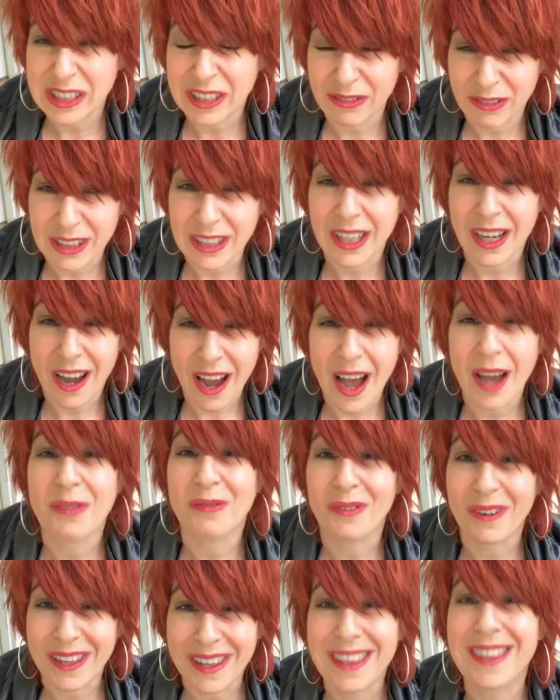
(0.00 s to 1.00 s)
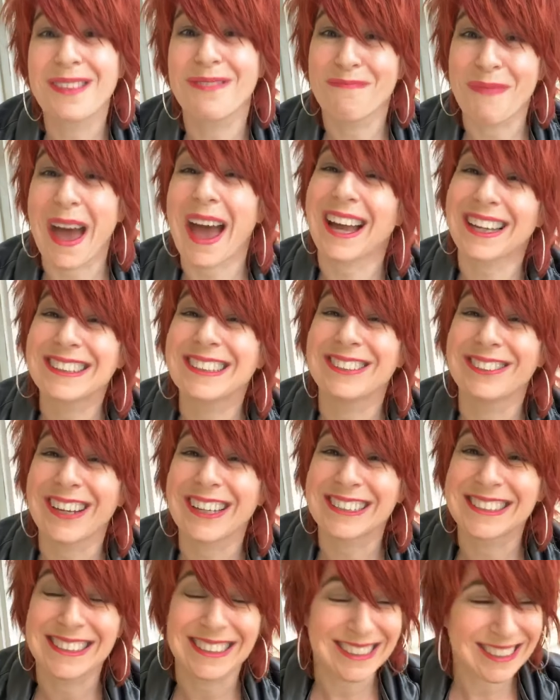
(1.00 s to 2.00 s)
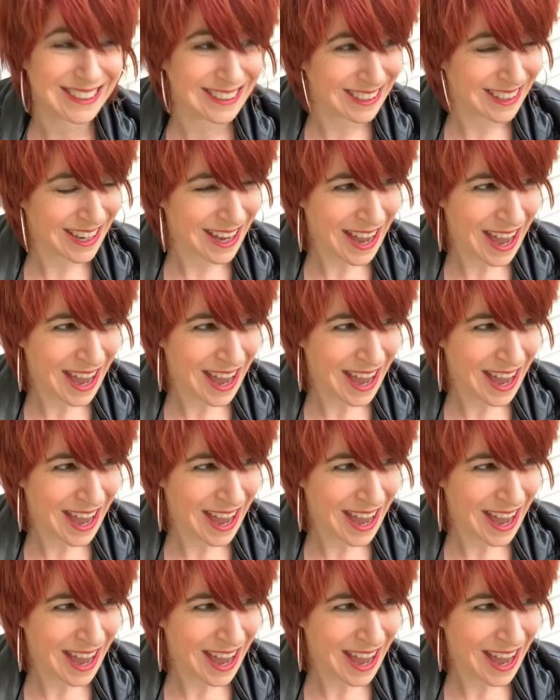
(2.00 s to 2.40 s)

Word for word: really hot with maxi dresses.